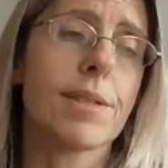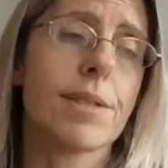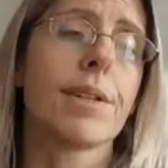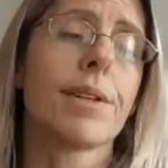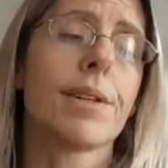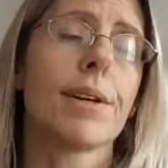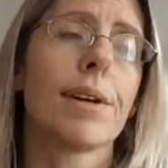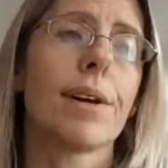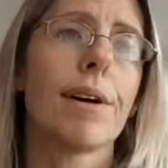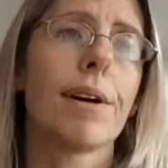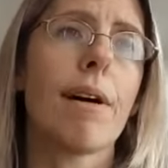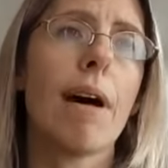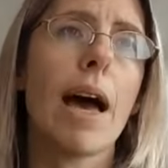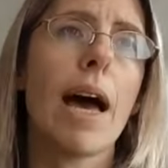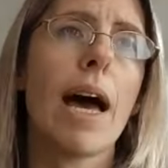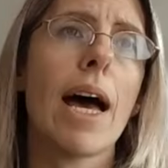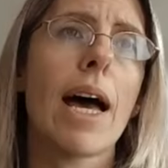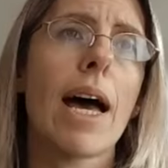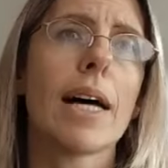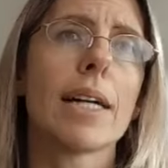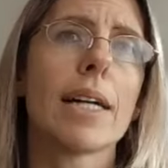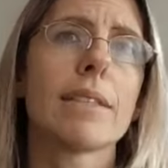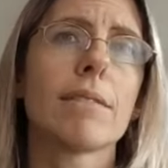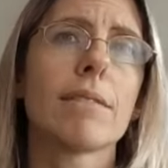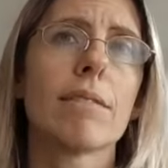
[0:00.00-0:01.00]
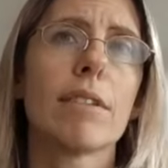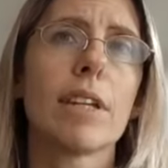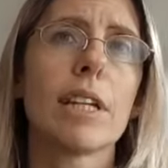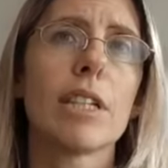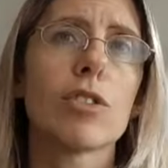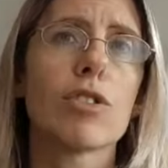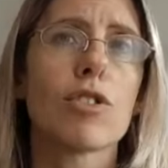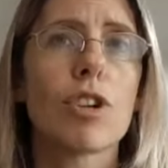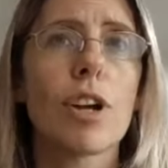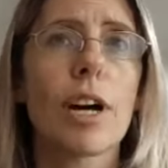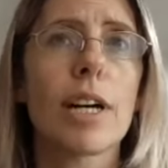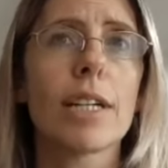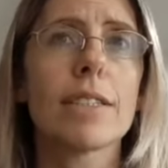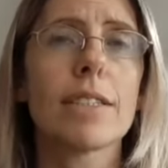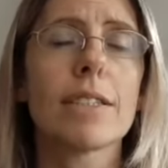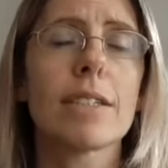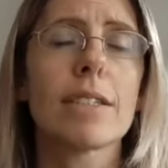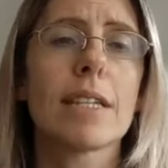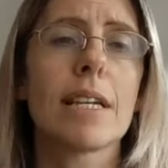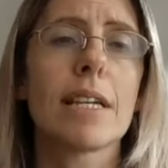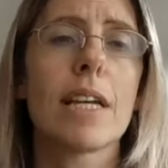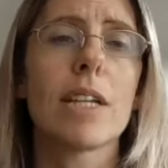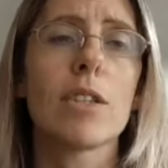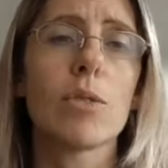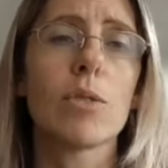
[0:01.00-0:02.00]
and they tried
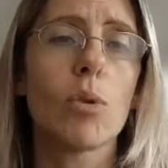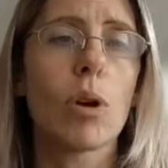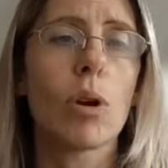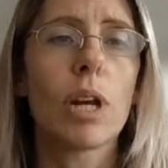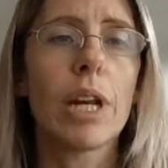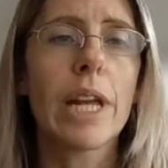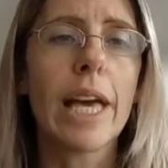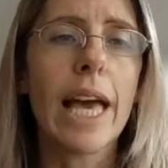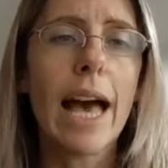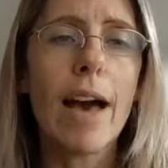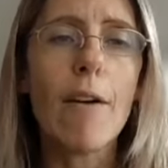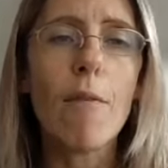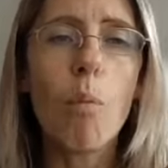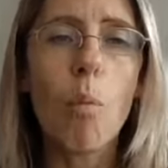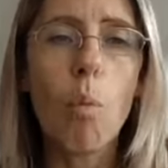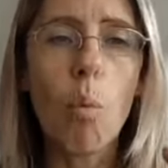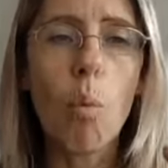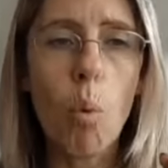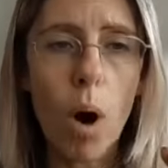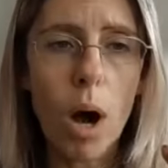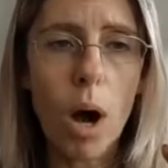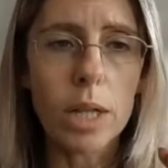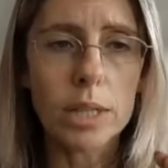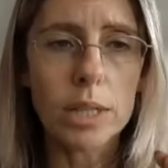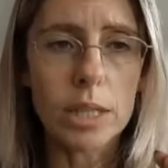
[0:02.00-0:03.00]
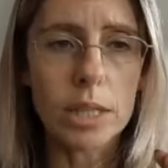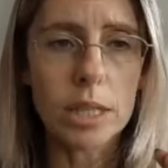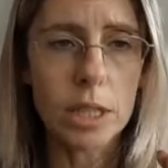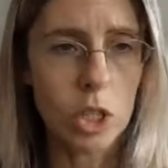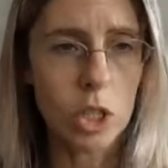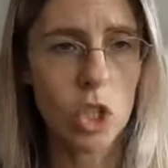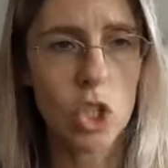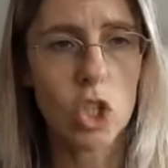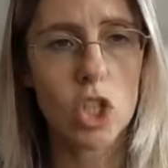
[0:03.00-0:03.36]
saying you only have one